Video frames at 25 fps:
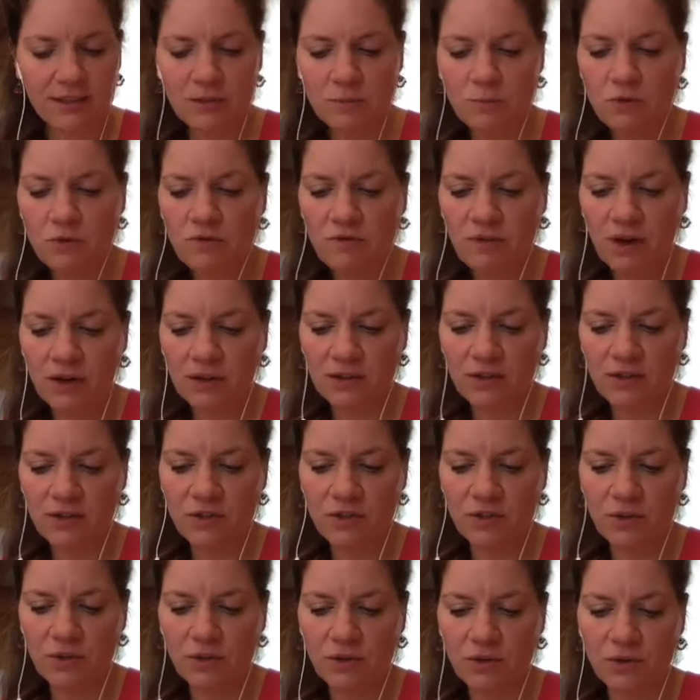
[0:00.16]
move on
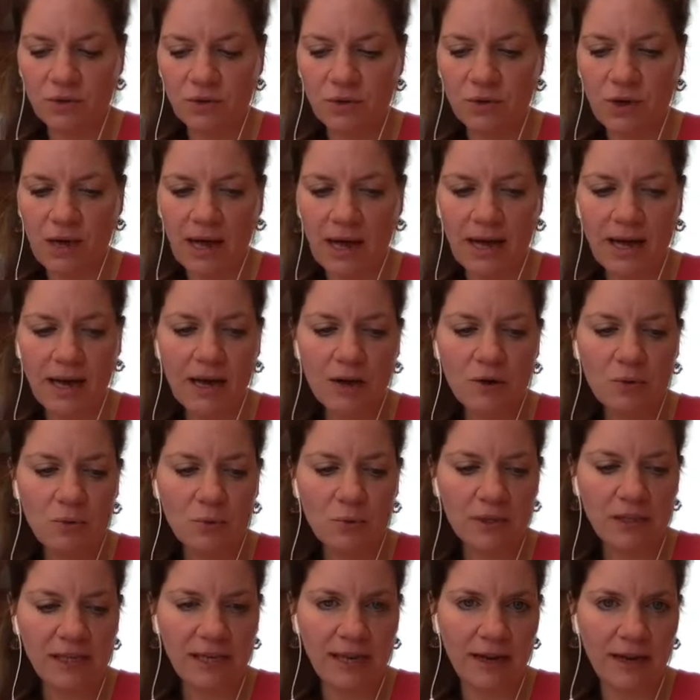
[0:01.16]
to how to
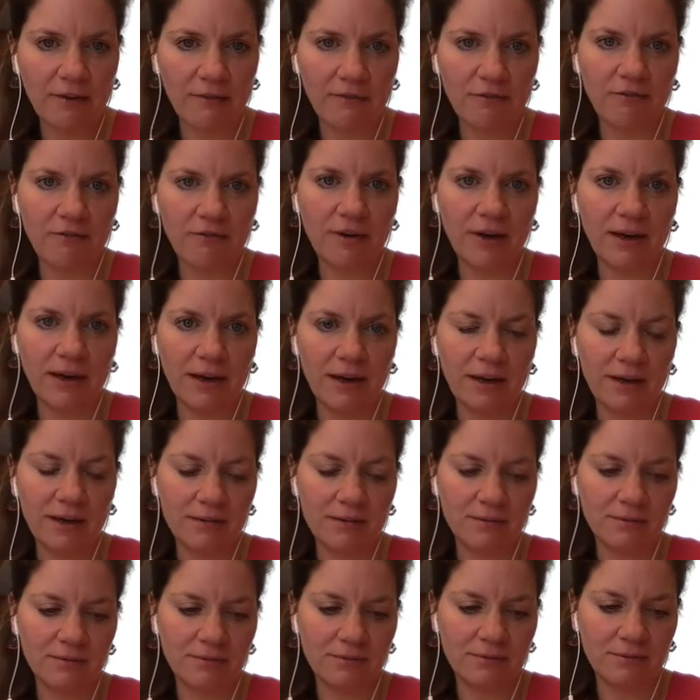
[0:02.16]
really have fun.
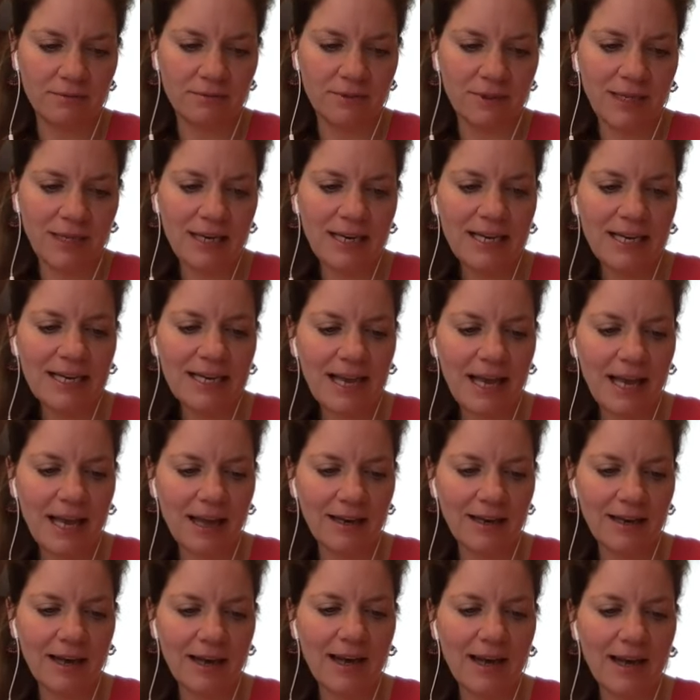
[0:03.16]
And
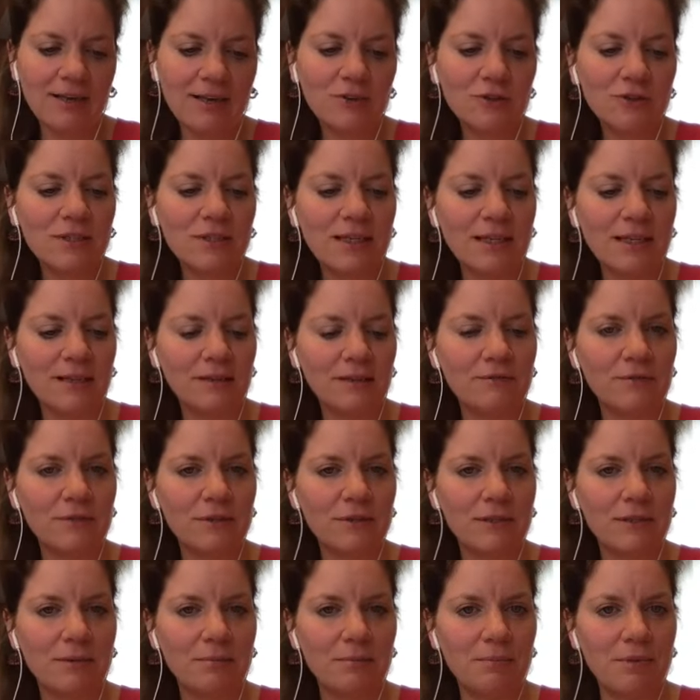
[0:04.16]
again, I understand that for
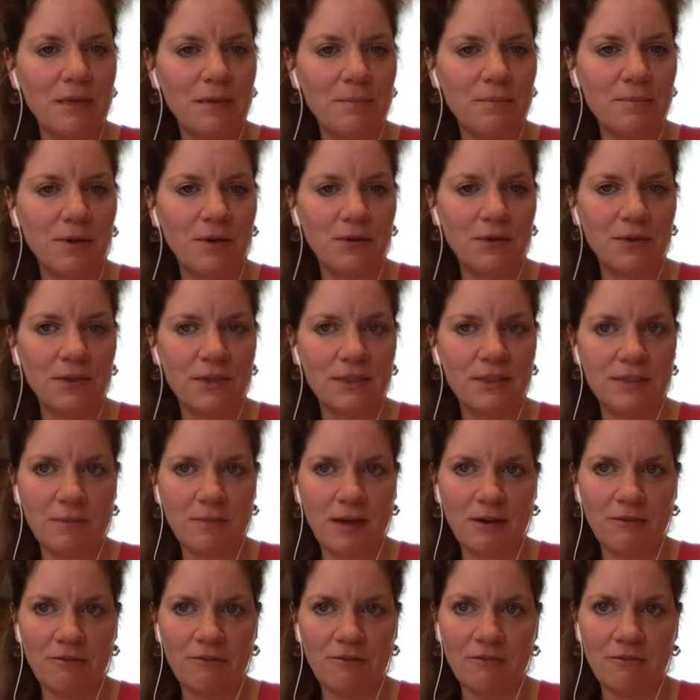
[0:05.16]
some people, this
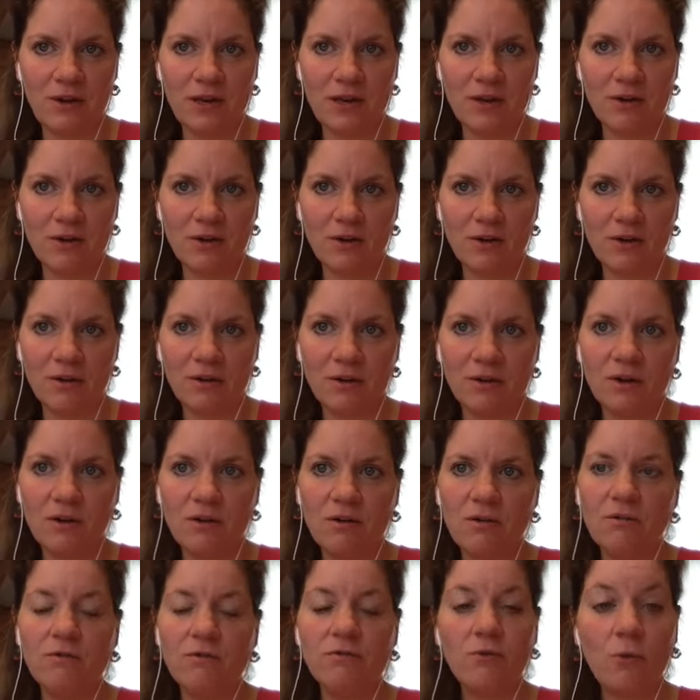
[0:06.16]
might feel
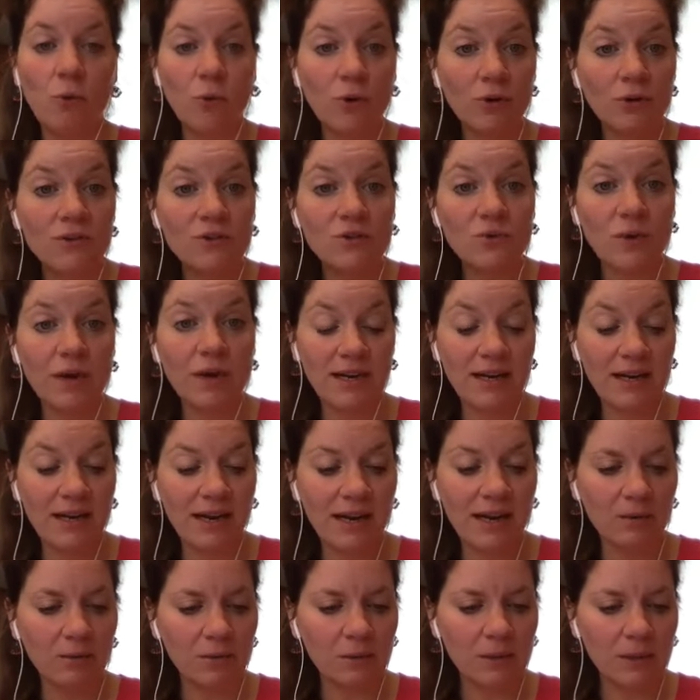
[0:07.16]
forced right
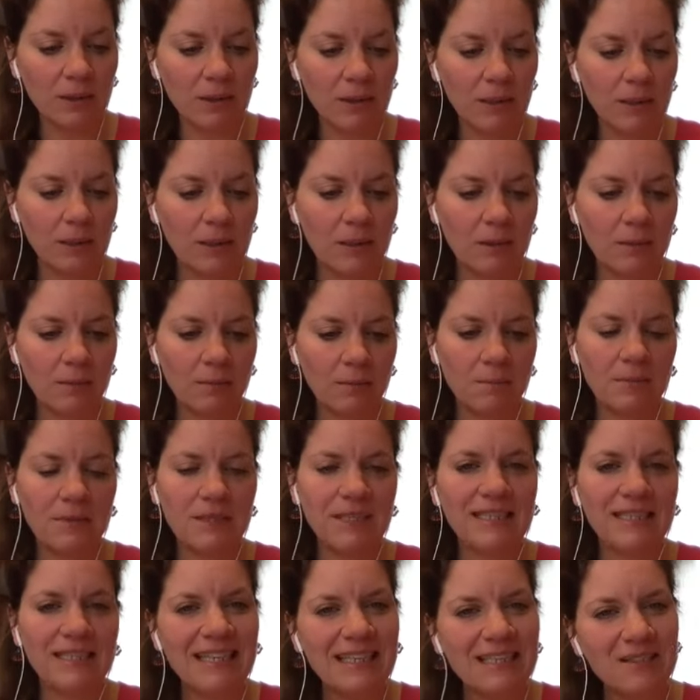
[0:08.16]
now. But
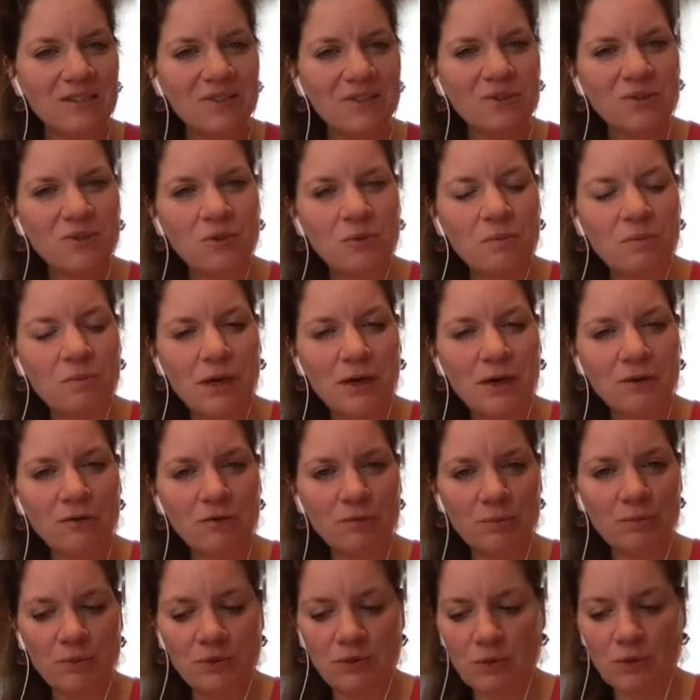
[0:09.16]
again, it's also a matter
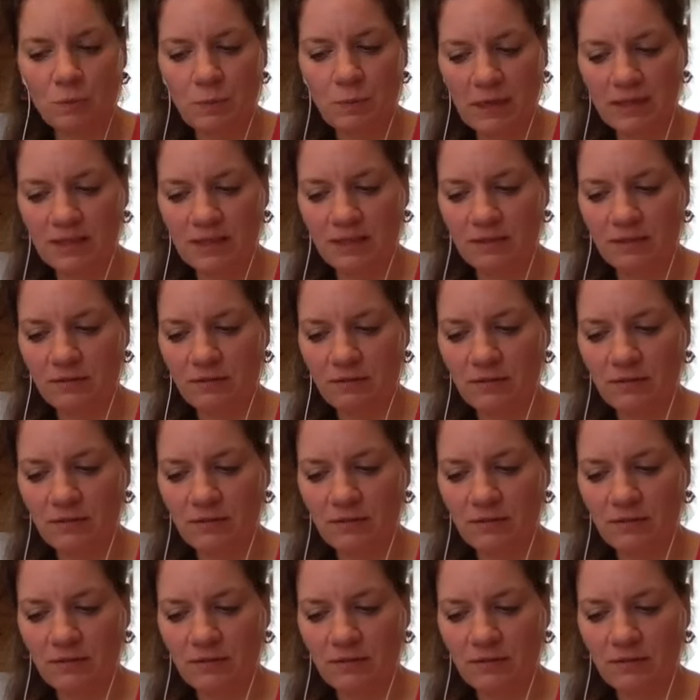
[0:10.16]
of perspective.